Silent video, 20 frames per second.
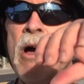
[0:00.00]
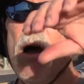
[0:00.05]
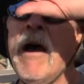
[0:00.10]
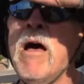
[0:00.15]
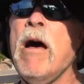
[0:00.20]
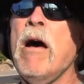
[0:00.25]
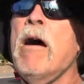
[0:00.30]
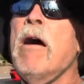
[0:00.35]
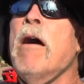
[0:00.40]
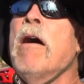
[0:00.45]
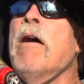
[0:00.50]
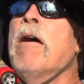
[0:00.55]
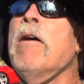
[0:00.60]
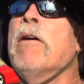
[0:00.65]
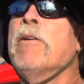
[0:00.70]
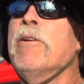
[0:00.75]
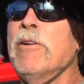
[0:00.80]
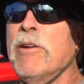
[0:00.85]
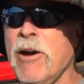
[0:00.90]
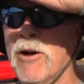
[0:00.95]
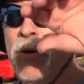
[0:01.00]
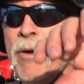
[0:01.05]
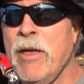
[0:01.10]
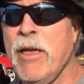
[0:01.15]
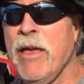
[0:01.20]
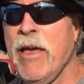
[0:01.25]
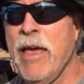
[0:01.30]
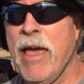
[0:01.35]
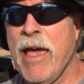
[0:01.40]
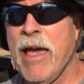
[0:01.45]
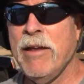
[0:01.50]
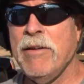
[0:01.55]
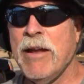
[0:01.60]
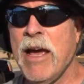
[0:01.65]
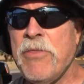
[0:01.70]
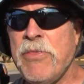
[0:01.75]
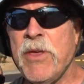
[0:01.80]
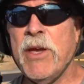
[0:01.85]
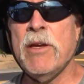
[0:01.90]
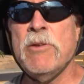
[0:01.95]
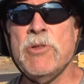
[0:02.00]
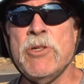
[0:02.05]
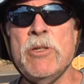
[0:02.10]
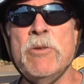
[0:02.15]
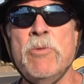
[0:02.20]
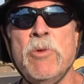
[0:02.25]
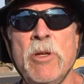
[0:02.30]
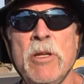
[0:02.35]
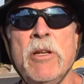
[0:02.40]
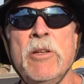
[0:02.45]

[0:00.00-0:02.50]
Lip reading: And I think it's a